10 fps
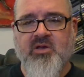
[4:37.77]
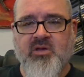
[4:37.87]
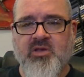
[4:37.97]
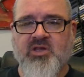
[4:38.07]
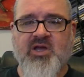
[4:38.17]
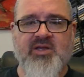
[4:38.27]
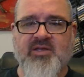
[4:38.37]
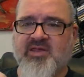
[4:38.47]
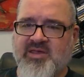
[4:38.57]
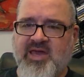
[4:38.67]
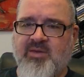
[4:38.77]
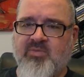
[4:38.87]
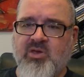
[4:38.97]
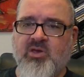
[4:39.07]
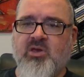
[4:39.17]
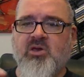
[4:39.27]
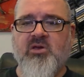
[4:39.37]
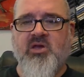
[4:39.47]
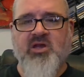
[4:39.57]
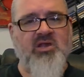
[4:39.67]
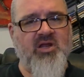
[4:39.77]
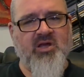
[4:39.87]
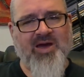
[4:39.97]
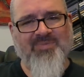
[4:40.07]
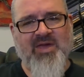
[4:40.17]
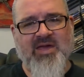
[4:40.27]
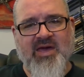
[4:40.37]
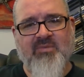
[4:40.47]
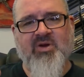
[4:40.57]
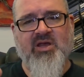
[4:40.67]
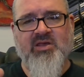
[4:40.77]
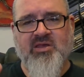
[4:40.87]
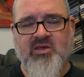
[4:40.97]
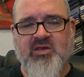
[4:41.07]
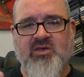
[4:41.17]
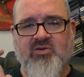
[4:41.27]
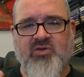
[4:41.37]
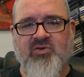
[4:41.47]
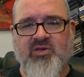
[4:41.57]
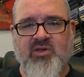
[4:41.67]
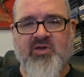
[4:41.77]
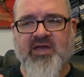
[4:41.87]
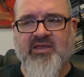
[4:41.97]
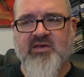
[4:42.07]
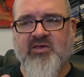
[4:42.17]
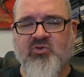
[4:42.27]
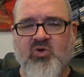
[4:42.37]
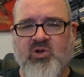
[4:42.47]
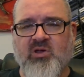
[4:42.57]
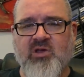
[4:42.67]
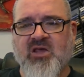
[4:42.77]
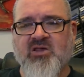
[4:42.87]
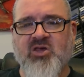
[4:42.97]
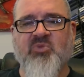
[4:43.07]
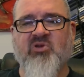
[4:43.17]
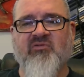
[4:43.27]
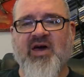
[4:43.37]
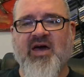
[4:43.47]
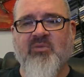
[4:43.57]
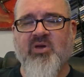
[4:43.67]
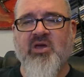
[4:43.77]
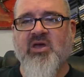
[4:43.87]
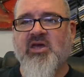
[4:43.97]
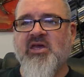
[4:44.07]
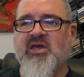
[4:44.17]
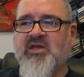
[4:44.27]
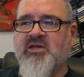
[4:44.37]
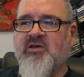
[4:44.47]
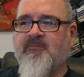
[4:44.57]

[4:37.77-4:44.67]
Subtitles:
It's not the same, and it's not a copycat, but it's you get the sort of similar vibe. And